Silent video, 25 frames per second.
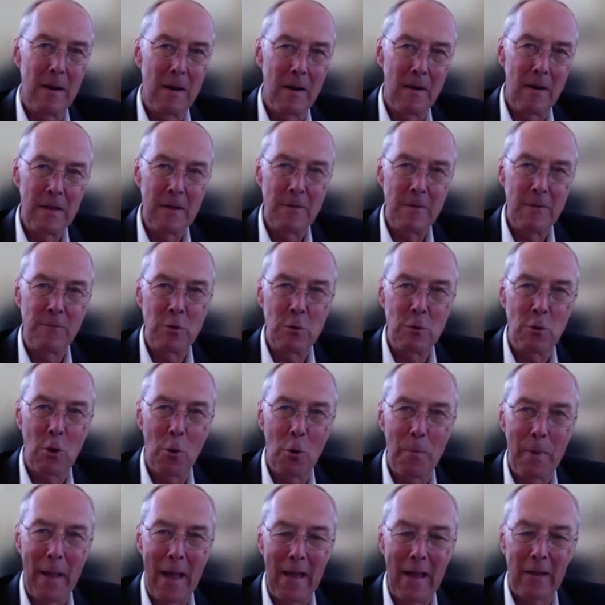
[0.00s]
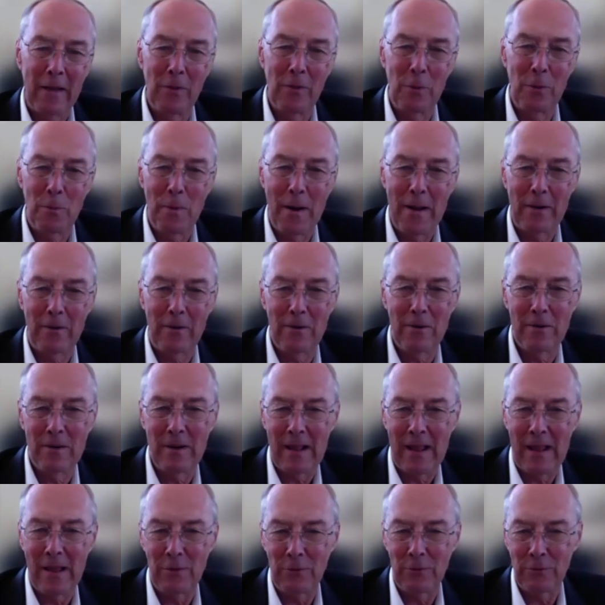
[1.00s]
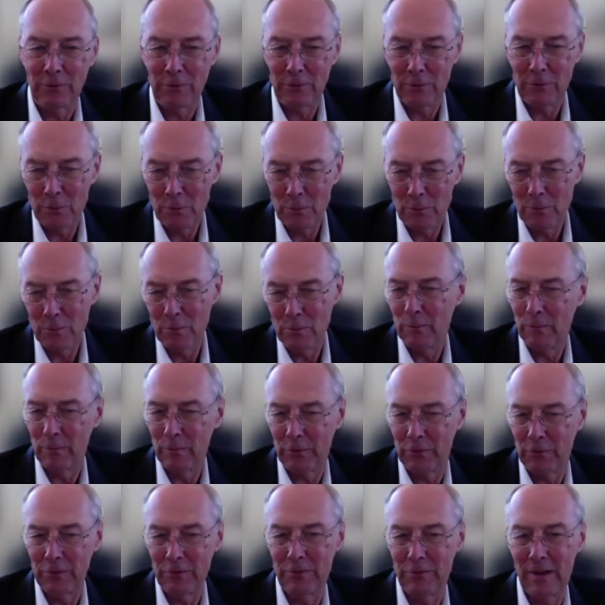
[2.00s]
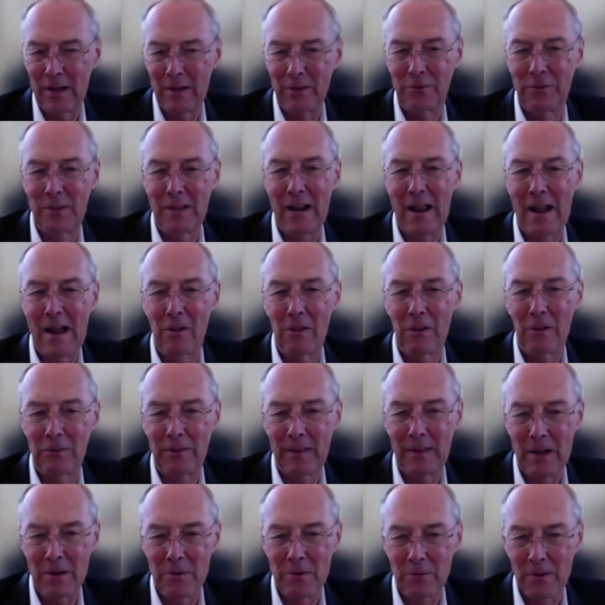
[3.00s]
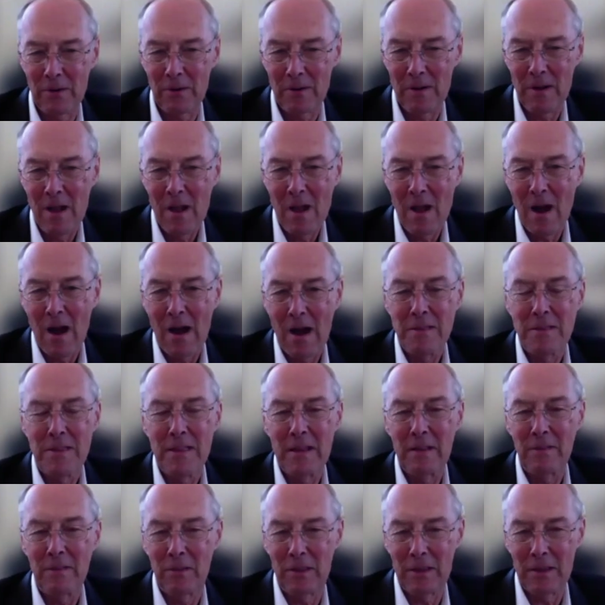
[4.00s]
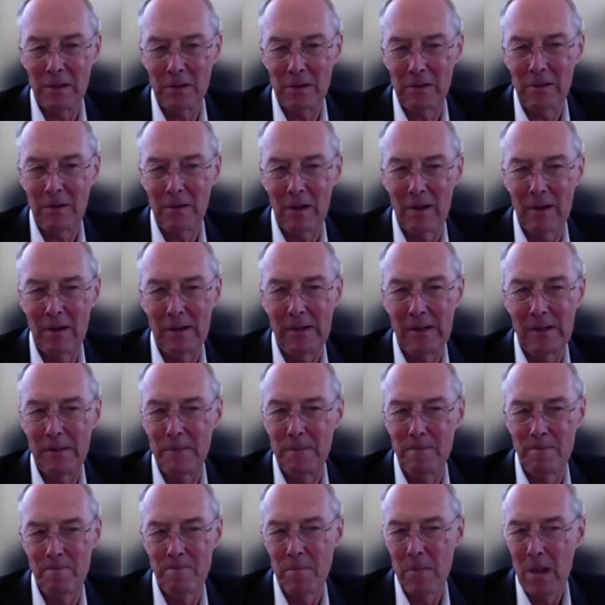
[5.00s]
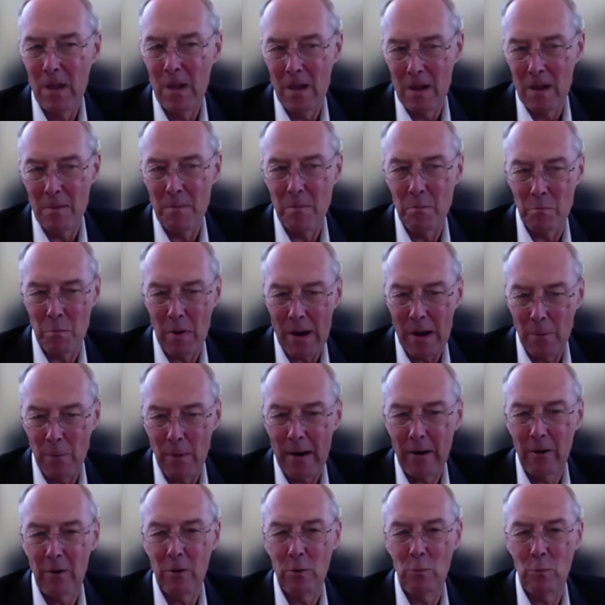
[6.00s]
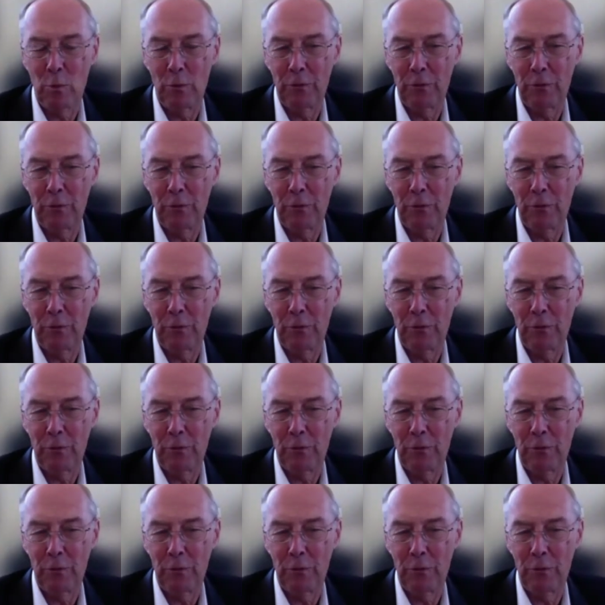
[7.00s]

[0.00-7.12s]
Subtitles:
If you go back in the record, as you suggested, Alexandra, I think that my record will